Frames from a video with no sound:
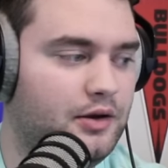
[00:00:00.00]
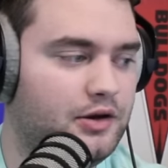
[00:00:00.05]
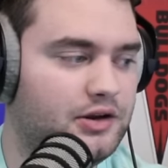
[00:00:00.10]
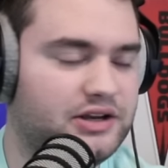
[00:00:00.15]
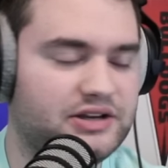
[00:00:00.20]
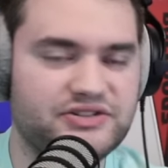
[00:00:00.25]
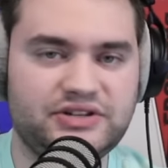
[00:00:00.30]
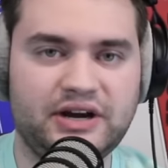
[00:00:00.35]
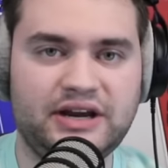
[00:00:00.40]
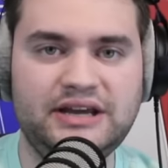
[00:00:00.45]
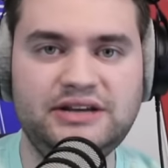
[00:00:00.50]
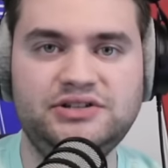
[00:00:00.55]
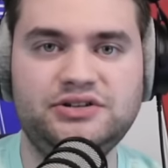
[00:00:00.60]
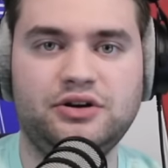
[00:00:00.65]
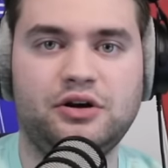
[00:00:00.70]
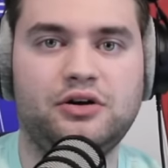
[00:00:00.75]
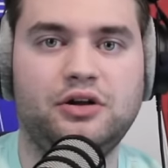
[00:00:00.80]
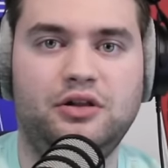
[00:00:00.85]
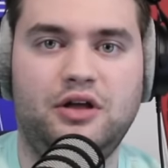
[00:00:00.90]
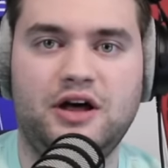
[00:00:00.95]
Kentucky
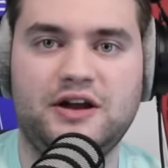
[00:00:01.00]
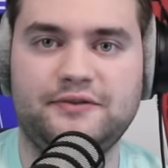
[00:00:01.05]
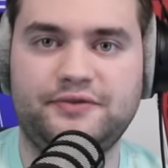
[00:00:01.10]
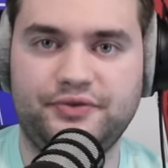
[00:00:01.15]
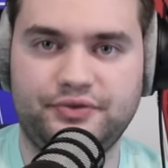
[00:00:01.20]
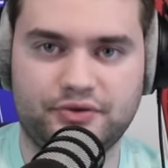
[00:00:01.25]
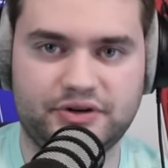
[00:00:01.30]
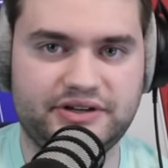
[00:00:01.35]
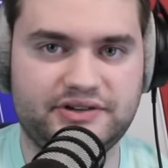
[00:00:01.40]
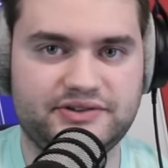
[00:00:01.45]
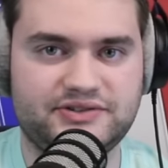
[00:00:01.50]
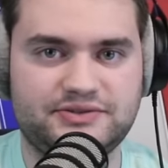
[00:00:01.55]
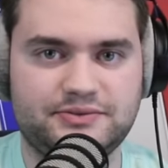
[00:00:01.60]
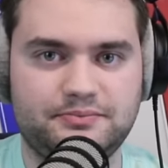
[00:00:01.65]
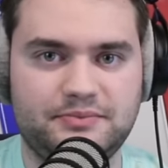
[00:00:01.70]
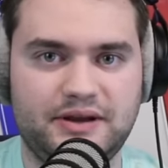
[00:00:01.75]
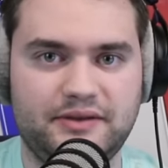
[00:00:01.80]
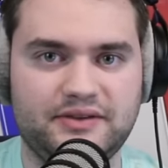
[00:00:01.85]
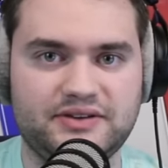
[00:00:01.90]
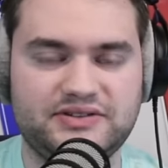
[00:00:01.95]
took a lot of threes
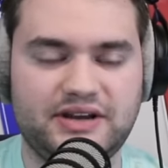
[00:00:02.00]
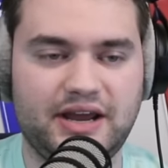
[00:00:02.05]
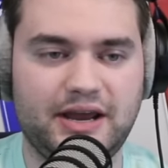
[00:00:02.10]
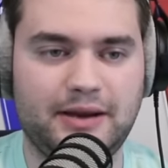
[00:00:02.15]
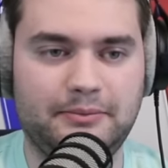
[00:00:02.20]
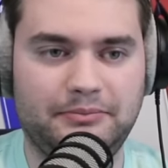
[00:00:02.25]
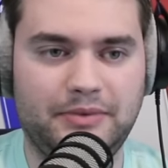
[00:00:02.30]
in this game.